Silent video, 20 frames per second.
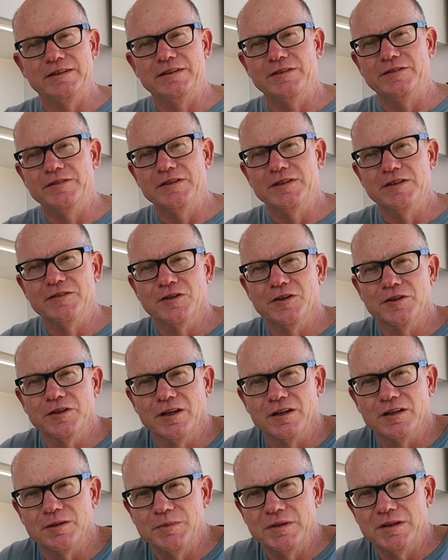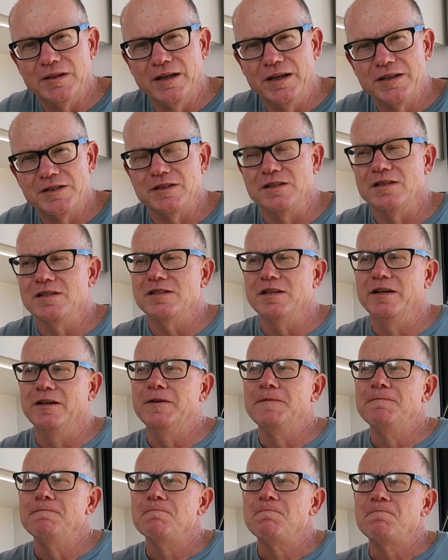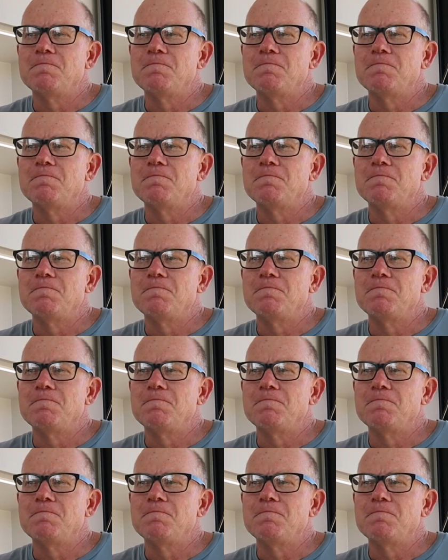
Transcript: you've got no communication. So,